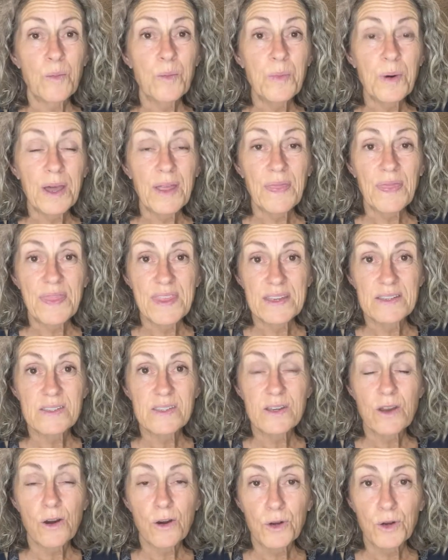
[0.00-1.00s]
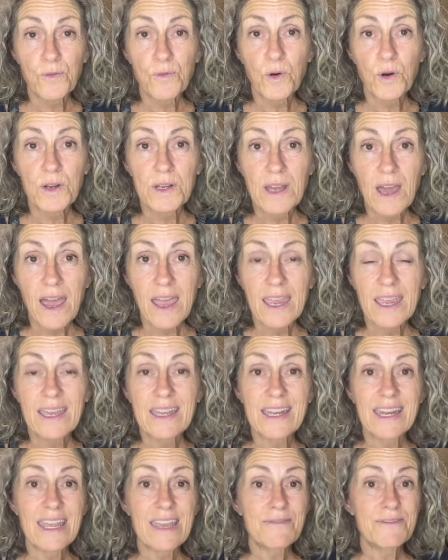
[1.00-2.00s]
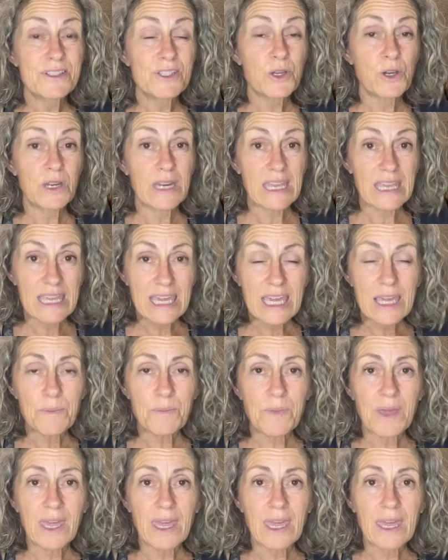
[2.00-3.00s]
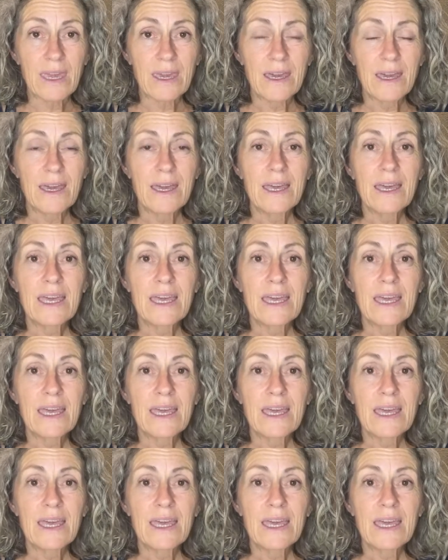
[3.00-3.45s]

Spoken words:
but this carnivore diet if it's going to keep me